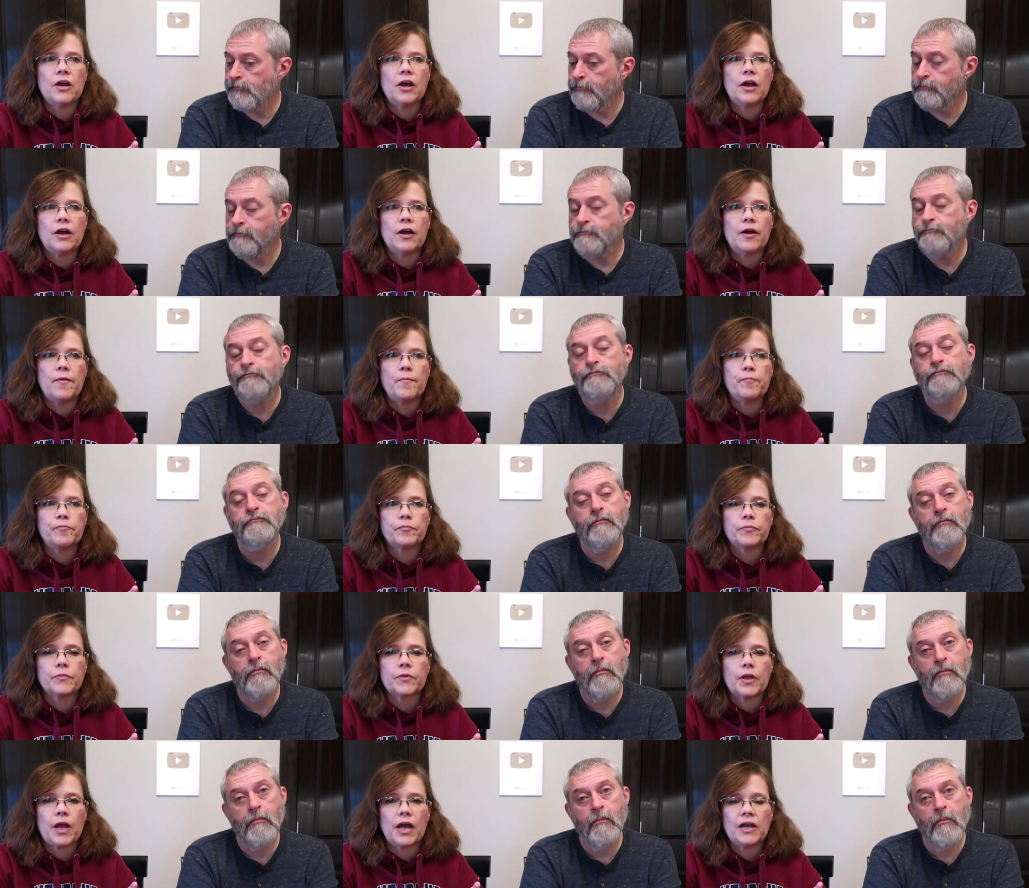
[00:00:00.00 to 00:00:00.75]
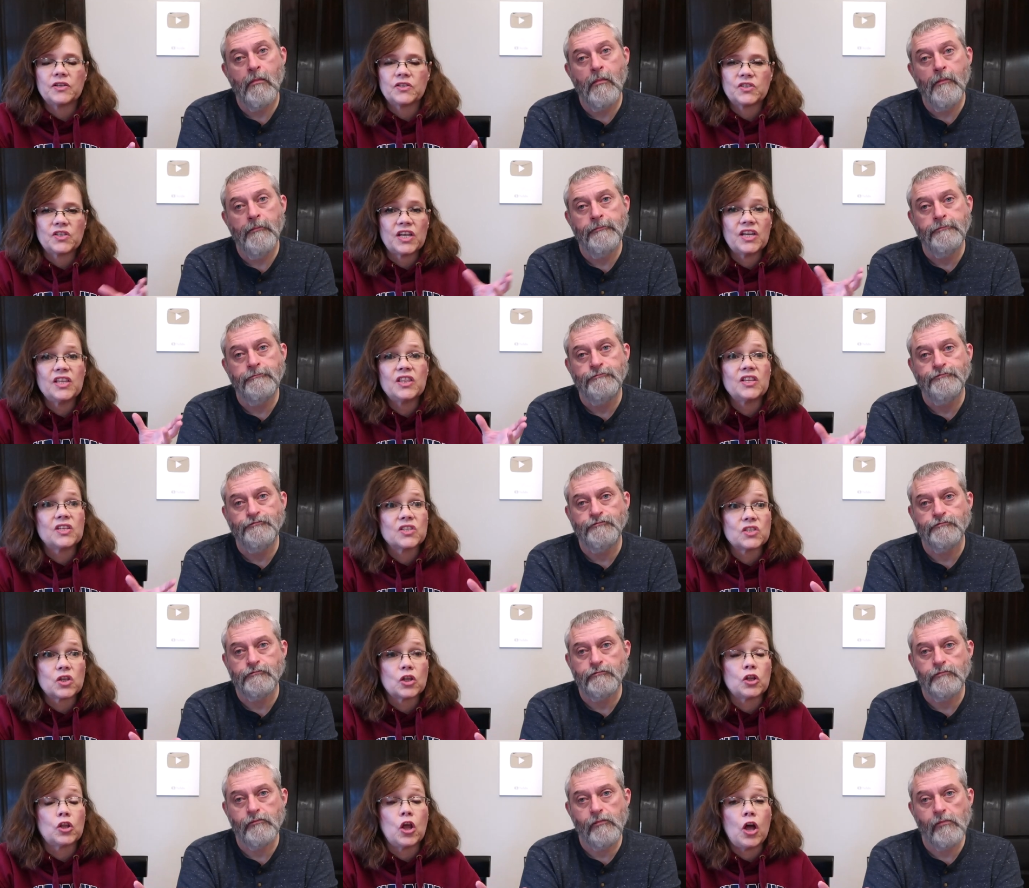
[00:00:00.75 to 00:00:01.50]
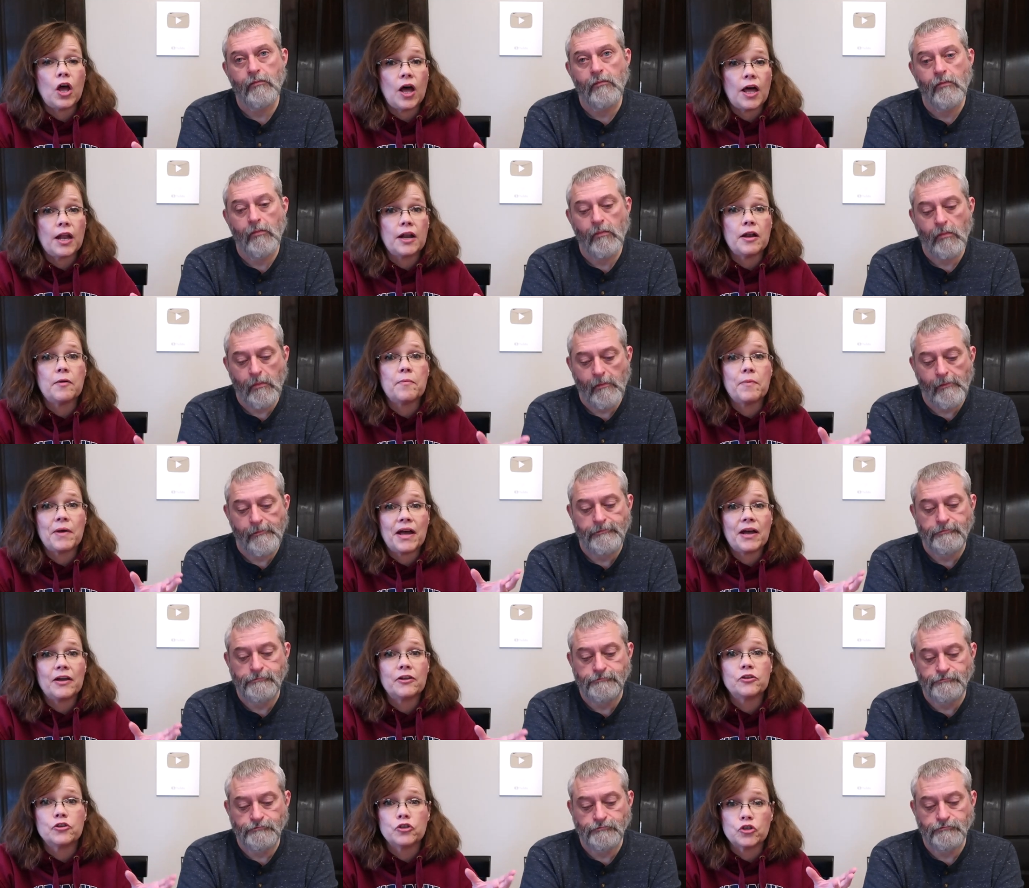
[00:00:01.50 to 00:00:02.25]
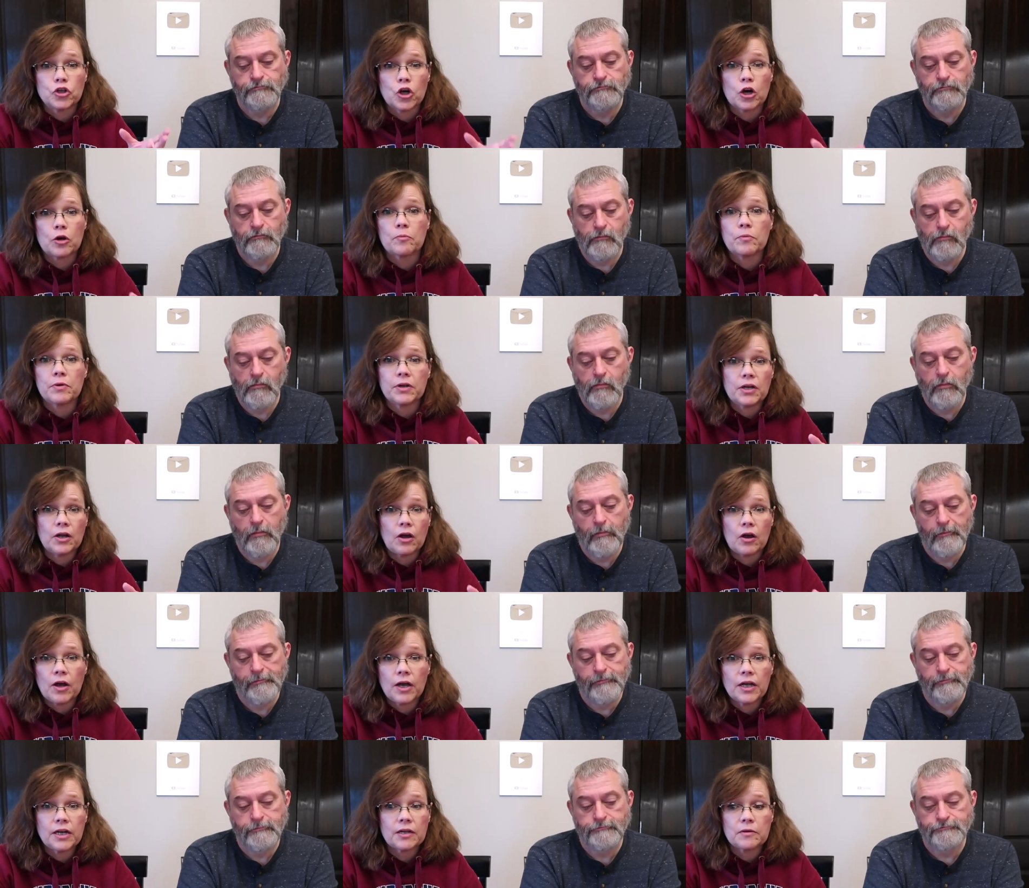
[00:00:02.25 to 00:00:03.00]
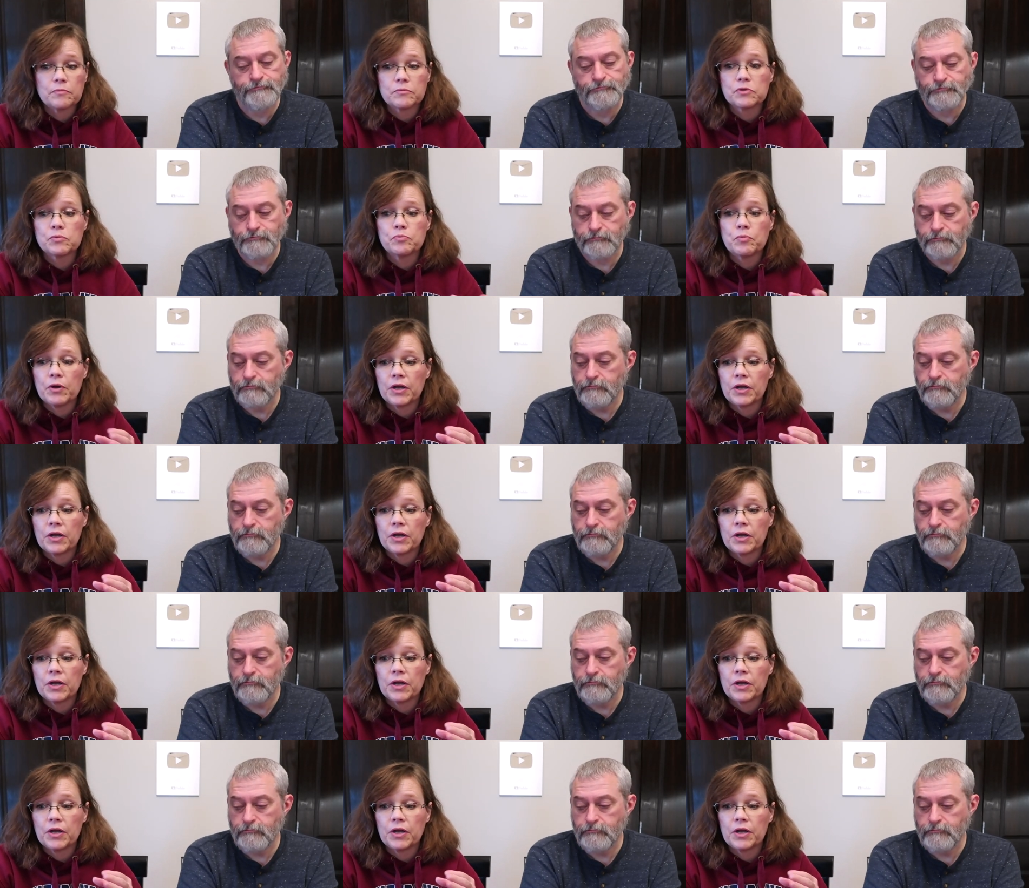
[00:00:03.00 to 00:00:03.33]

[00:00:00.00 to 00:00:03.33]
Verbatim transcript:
Speaker 1: um, I say this a lot about German items,